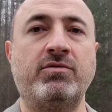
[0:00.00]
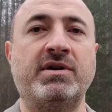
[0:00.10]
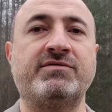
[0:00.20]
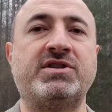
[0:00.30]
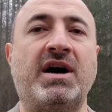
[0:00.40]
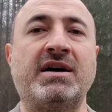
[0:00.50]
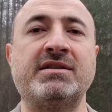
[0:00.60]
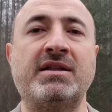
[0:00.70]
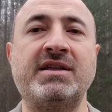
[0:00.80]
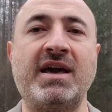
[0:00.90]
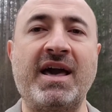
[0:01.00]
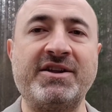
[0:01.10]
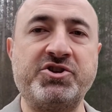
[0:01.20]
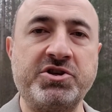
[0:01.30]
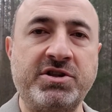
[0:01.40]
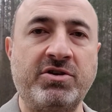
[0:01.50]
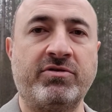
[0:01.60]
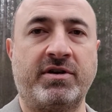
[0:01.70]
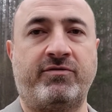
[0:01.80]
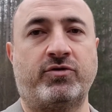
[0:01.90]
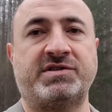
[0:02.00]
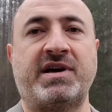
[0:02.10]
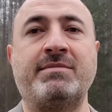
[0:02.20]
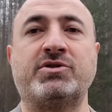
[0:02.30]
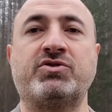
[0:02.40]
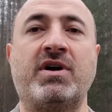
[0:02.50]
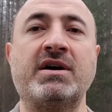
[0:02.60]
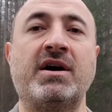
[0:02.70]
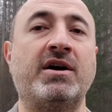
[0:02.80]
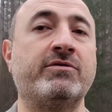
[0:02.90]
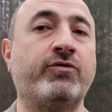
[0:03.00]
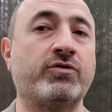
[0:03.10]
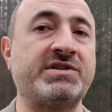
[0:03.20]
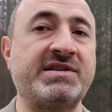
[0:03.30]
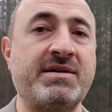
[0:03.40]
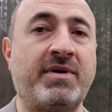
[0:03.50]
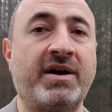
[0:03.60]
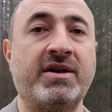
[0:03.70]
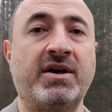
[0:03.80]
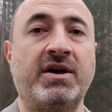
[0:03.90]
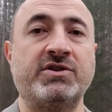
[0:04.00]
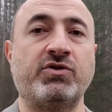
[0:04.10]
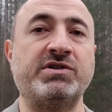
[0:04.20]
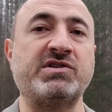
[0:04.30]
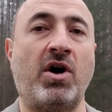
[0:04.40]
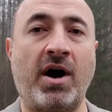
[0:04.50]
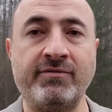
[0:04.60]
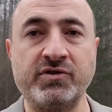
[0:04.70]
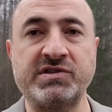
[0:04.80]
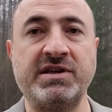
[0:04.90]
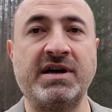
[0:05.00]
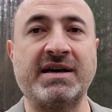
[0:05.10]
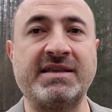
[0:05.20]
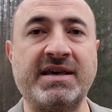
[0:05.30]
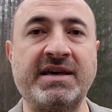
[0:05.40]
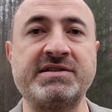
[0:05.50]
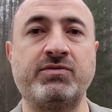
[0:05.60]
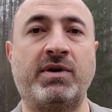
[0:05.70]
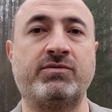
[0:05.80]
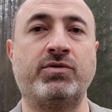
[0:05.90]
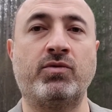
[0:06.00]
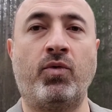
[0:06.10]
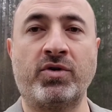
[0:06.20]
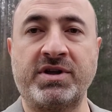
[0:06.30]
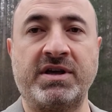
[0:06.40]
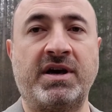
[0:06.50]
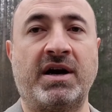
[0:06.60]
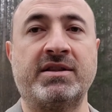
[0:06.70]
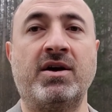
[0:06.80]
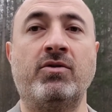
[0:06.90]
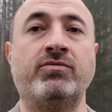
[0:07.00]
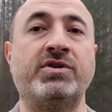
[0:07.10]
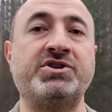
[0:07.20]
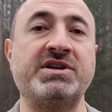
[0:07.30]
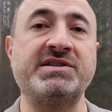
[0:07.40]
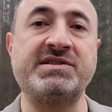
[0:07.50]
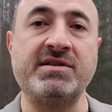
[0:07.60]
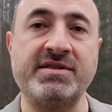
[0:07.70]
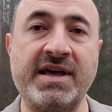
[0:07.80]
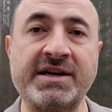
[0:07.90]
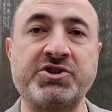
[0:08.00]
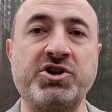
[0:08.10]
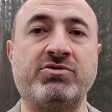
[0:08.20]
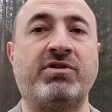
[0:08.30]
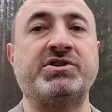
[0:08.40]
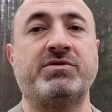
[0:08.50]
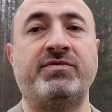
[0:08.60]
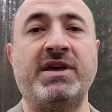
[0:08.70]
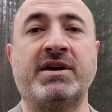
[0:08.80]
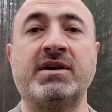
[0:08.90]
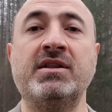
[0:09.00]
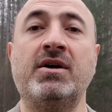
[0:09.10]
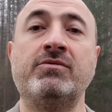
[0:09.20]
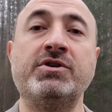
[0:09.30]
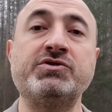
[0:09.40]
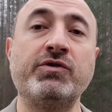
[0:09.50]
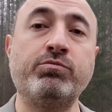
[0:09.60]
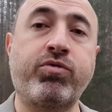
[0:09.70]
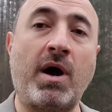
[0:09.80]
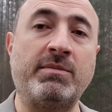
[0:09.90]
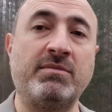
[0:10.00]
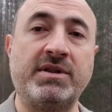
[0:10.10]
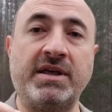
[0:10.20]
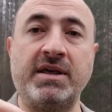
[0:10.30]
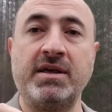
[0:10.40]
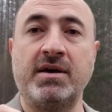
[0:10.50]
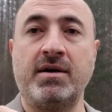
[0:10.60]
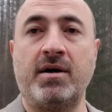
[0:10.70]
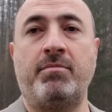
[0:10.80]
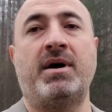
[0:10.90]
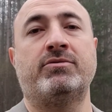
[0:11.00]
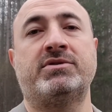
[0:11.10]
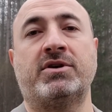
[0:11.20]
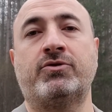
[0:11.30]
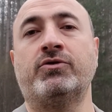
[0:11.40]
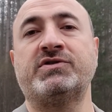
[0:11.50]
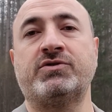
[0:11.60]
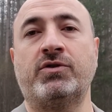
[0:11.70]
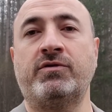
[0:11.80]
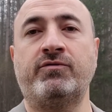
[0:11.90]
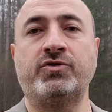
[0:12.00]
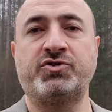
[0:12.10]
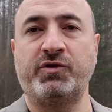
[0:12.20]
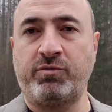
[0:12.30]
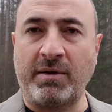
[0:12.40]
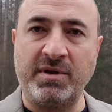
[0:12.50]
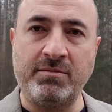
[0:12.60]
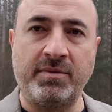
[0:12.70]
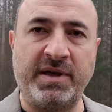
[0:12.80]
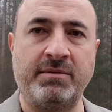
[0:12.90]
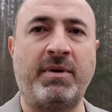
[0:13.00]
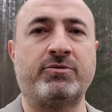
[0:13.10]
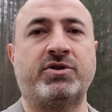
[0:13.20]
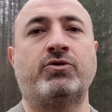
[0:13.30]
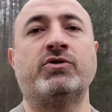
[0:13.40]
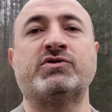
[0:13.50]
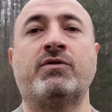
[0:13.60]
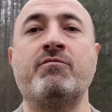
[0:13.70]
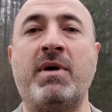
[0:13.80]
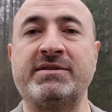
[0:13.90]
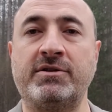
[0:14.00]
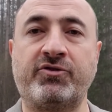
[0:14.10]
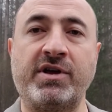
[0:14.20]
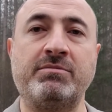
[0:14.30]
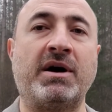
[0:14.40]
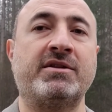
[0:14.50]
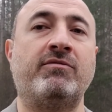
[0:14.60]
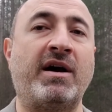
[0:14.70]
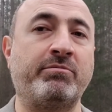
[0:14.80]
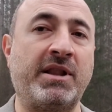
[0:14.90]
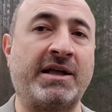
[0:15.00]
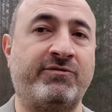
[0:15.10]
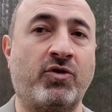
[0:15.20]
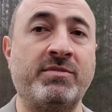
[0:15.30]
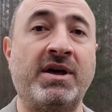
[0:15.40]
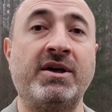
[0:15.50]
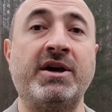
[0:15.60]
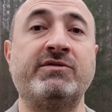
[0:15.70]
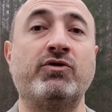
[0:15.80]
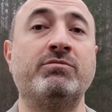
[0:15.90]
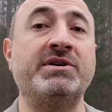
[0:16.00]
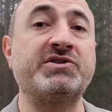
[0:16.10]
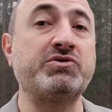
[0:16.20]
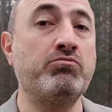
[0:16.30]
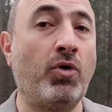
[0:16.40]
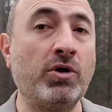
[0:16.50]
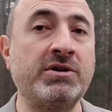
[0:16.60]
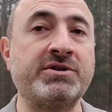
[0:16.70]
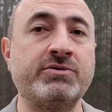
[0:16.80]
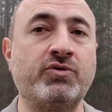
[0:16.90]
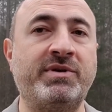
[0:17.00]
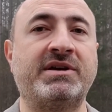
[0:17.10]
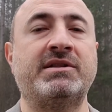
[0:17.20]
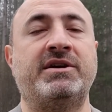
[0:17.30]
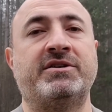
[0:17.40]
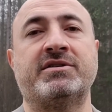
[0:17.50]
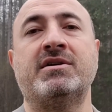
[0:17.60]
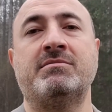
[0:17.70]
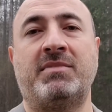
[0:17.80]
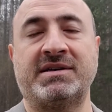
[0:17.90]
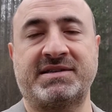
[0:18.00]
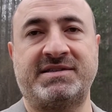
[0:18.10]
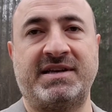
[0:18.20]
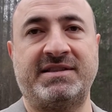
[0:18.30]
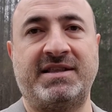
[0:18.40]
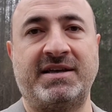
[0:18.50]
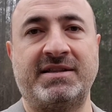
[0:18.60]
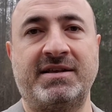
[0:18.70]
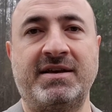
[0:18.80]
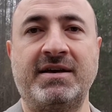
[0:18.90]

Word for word: we've done the engineering for Cybertruck and for Semi. So it's obviously against what we're working on, which is the next generation vehicle, which will probably about the cost of, which will probably be about the cost of Model 3 and Model Y platform. It will be smaller to be clear, Musk said then.